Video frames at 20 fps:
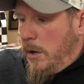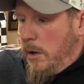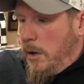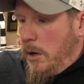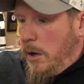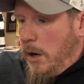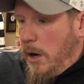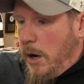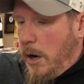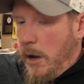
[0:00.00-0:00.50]

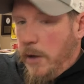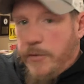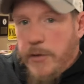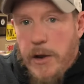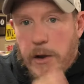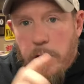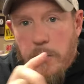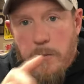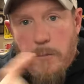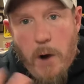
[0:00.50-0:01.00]

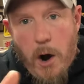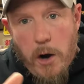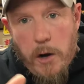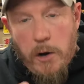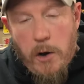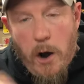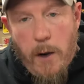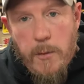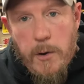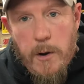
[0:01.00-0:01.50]
Thank you to
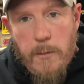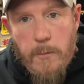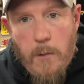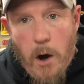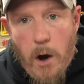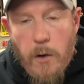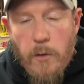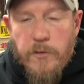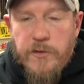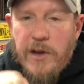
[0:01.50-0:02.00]
Market Hobby Nut
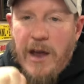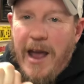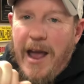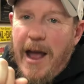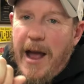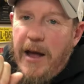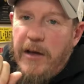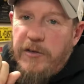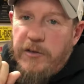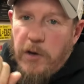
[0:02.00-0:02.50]
Models.
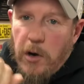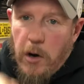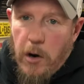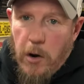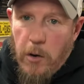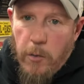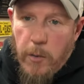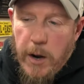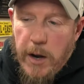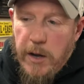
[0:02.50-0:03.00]
As
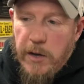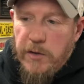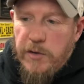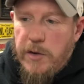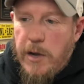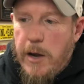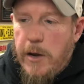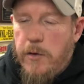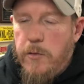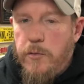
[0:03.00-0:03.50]
always,
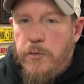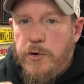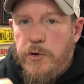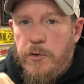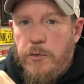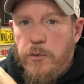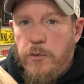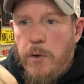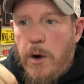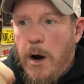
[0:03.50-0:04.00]
thank you
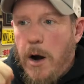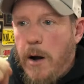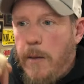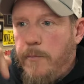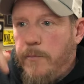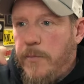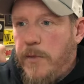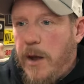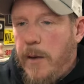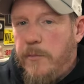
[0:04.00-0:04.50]

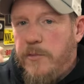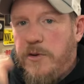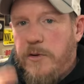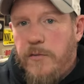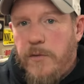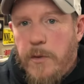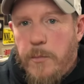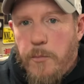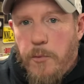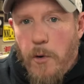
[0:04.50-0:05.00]
to
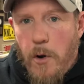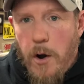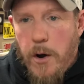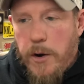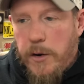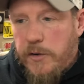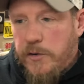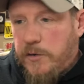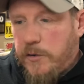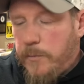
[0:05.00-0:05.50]
MCV
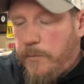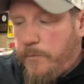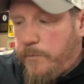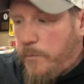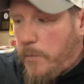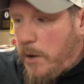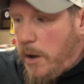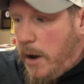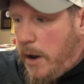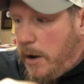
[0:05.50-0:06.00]
Products.
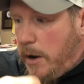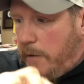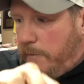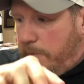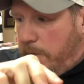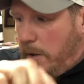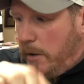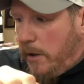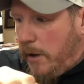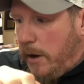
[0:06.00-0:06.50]
And I
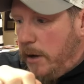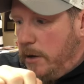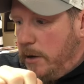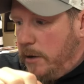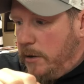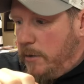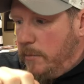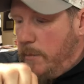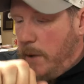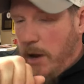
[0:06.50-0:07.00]
feel like I
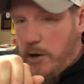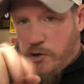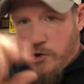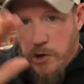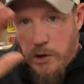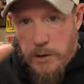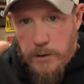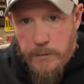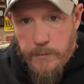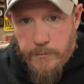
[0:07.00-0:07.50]
need to
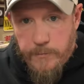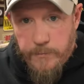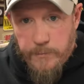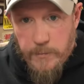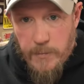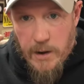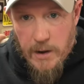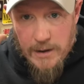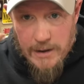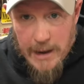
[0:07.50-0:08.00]
mention,
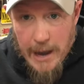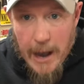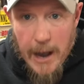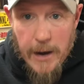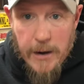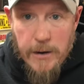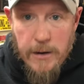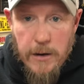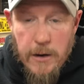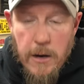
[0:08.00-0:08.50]

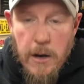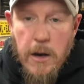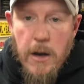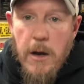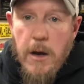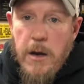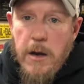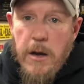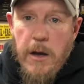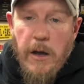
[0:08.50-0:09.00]
again,
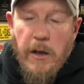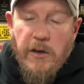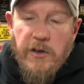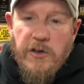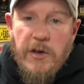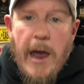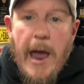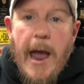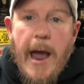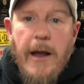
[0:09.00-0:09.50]
it's
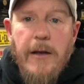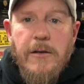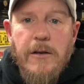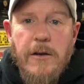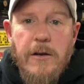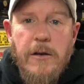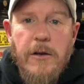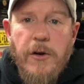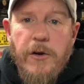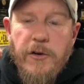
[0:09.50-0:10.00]
tagged
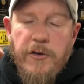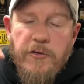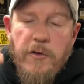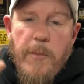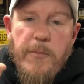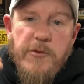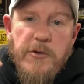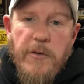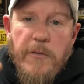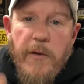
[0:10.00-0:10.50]
in the
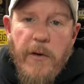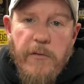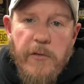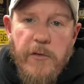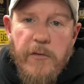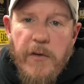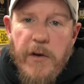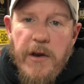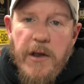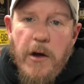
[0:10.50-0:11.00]
description of
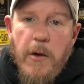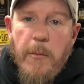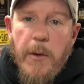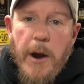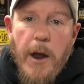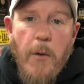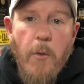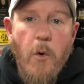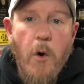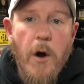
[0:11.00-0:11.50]
every video, but
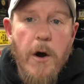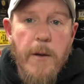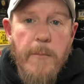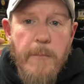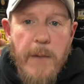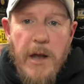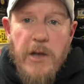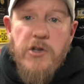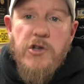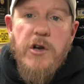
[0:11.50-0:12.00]
I want to
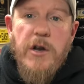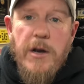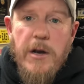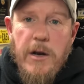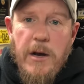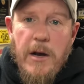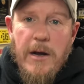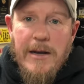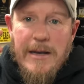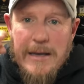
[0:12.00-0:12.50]
mention
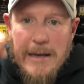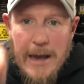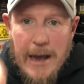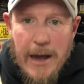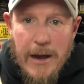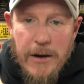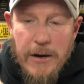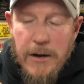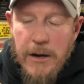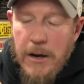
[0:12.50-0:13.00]
it
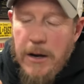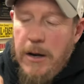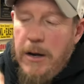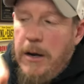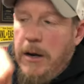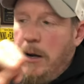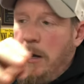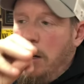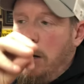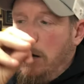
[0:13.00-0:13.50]
again.
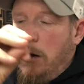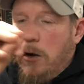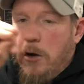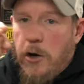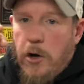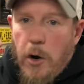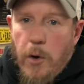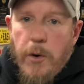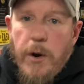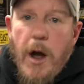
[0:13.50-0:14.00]

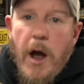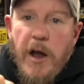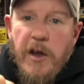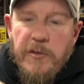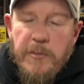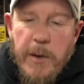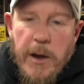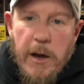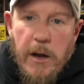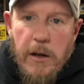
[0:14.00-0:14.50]
Go to
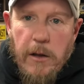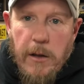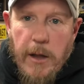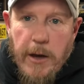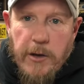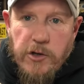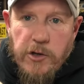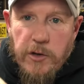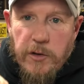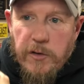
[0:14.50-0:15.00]
Iceman
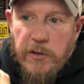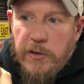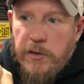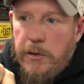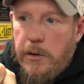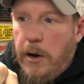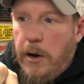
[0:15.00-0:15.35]
Collections.